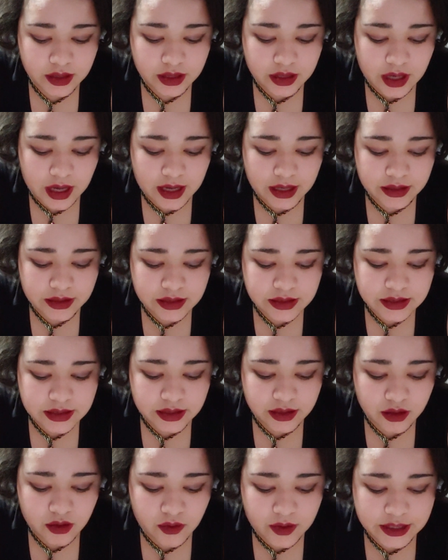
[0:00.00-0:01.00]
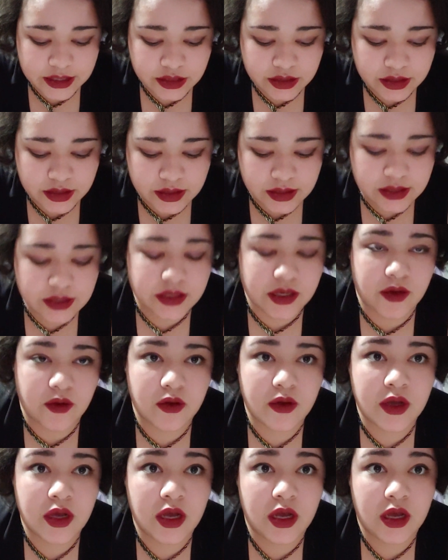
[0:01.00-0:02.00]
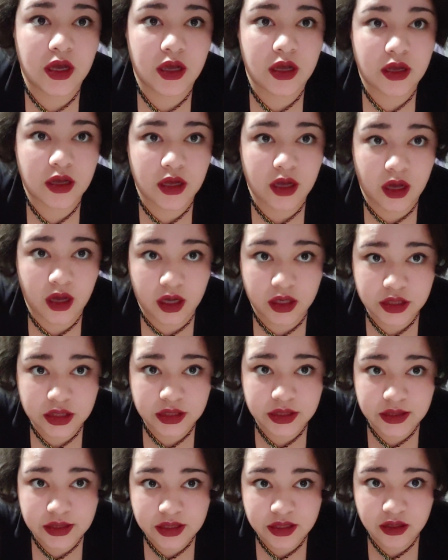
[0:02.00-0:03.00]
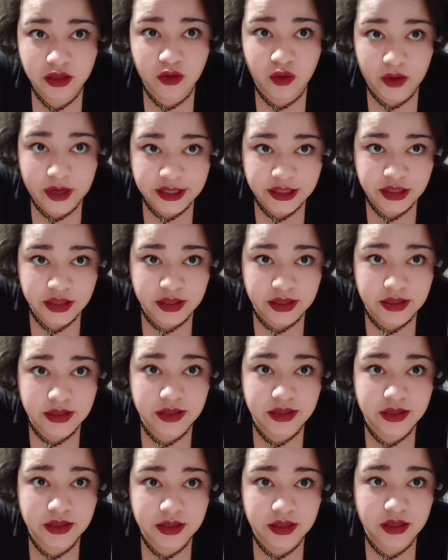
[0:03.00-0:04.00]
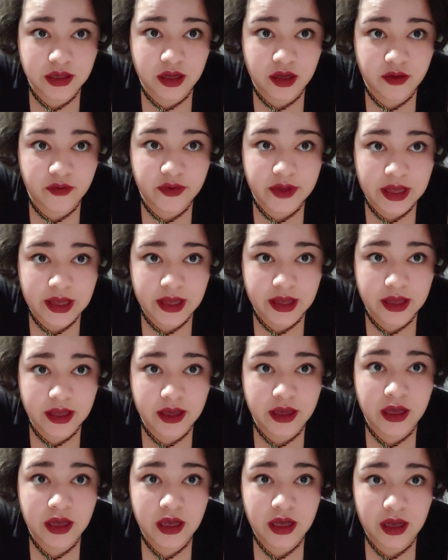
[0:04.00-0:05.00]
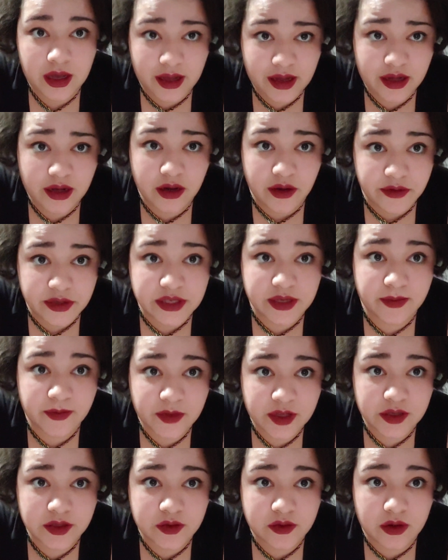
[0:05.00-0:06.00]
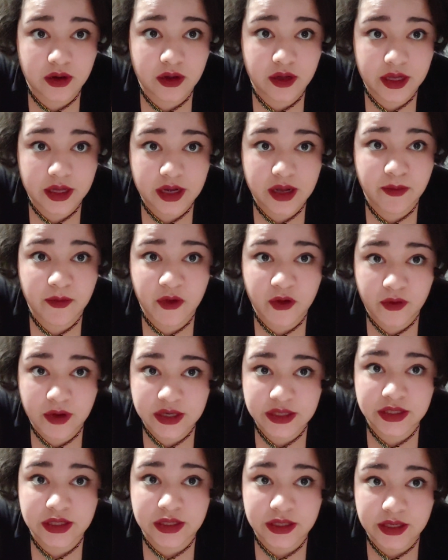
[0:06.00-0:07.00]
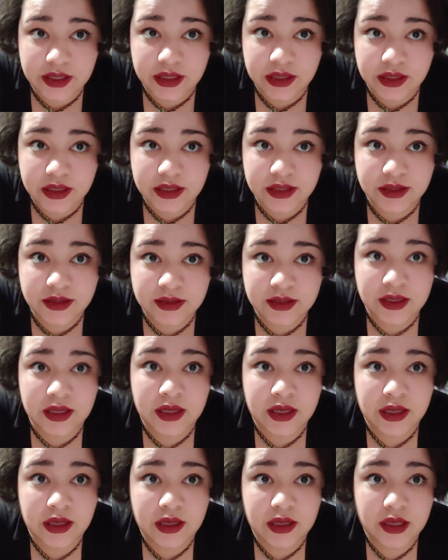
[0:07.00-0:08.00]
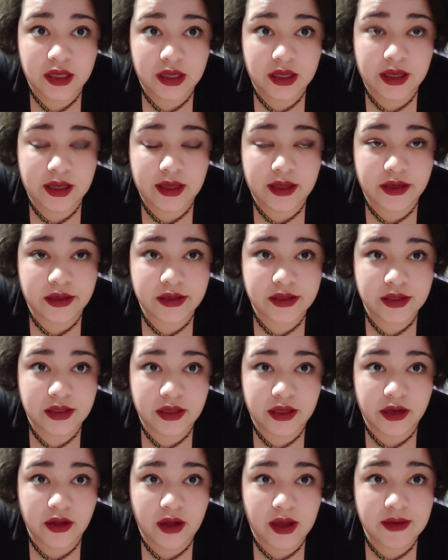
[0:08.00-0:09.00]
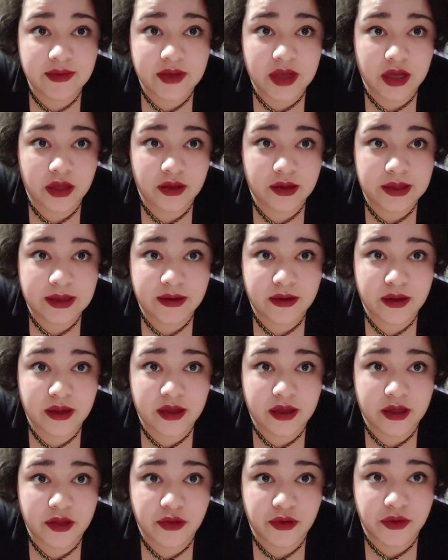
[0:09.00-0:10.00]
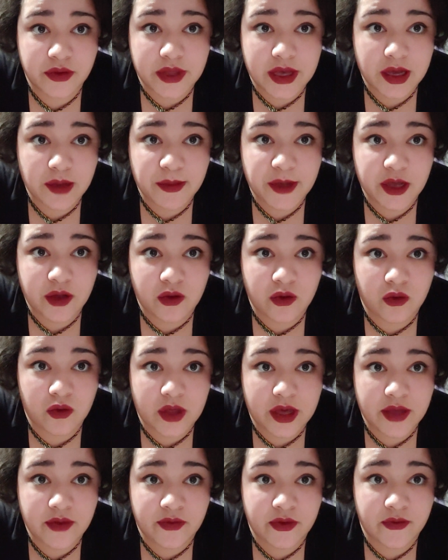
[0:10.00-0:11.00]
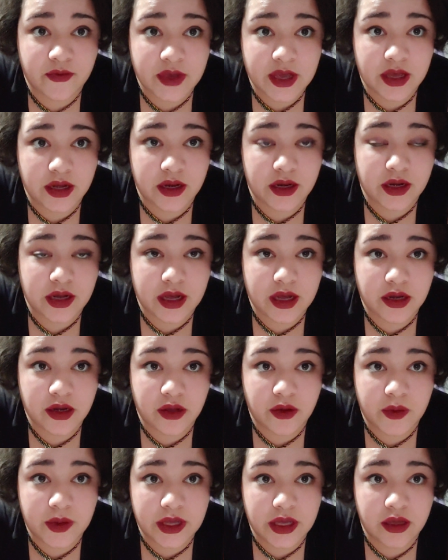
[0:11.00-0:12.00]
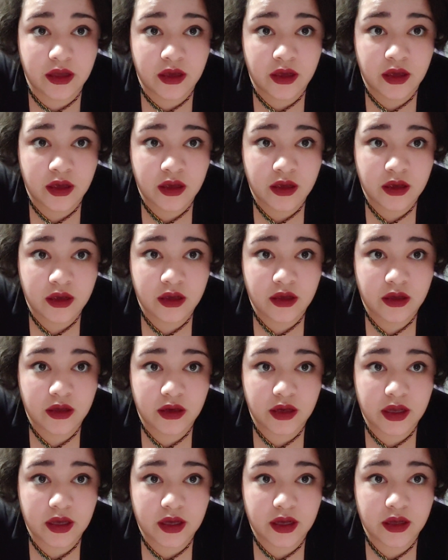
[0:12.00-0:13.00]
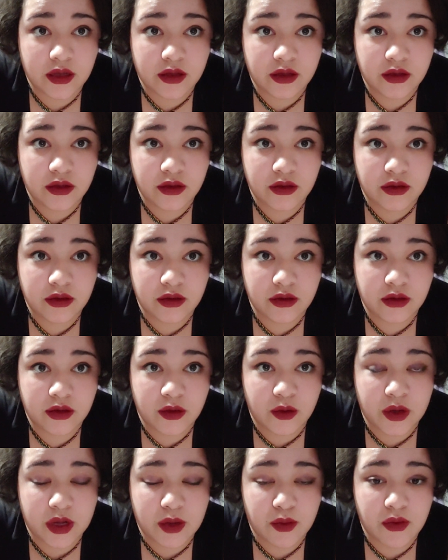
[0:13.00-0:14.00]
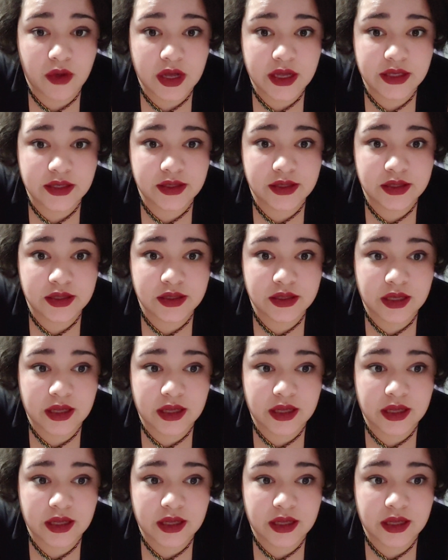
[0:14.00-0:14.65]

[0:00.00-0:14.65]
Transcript: cognizant questions. So conscious questions of, hey, I know something's wrong and I'm questioning this. And, I've gone through that my whole life of kind of not knowing who I was